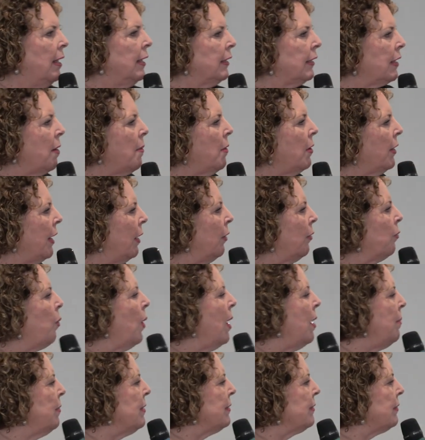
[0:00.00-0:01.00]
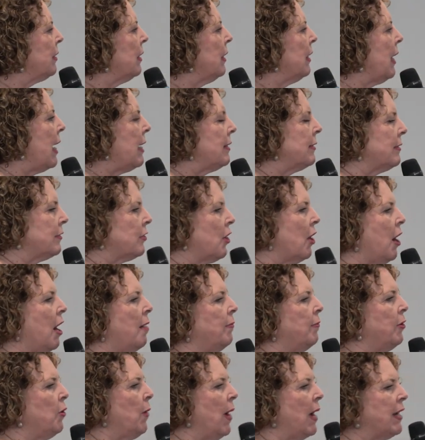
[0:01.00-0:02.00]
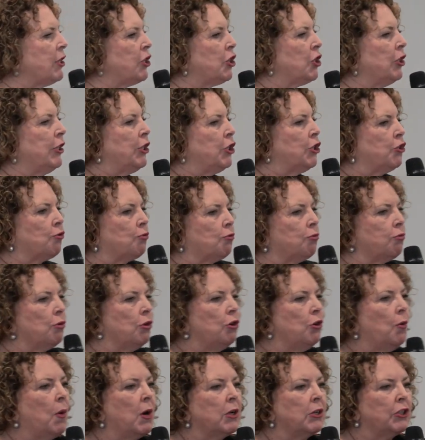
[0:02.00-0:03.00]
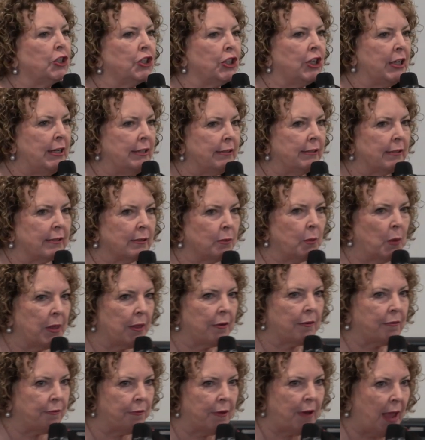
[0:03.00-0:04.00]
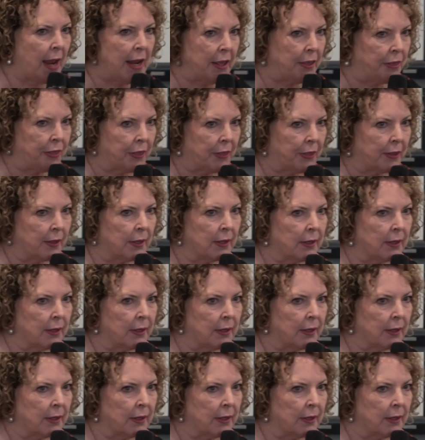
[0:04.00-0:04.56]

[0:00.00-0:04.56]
Come on, when was the last time you actually drew on Jesus with a faith